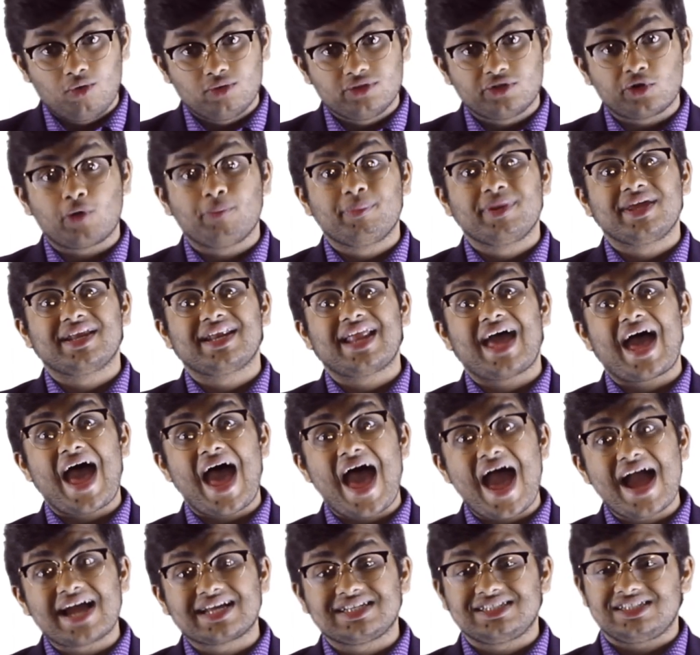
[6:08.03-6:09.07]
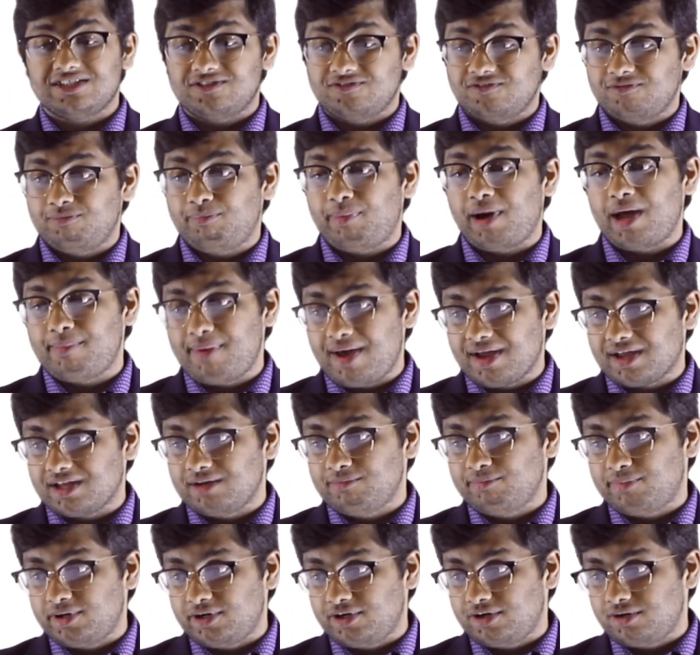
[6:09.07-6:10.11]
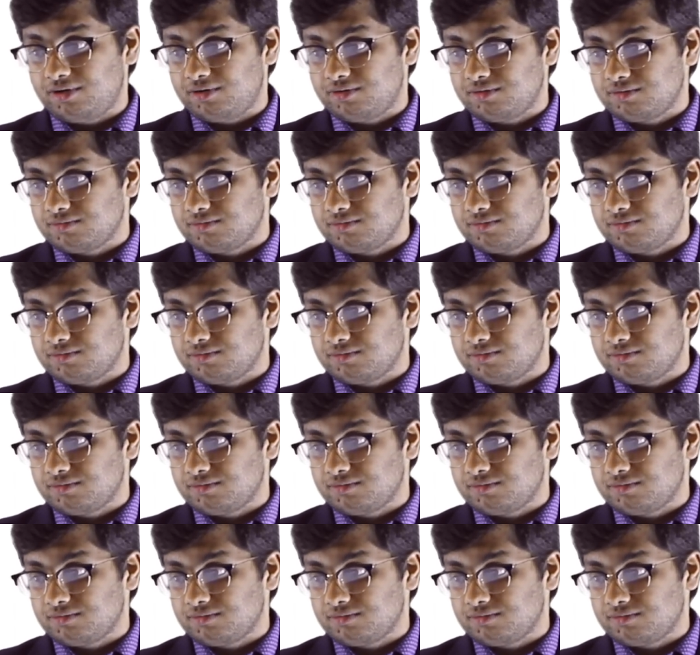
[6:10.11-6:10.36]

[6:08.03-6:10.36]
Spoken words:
there will be an active buyback and burn.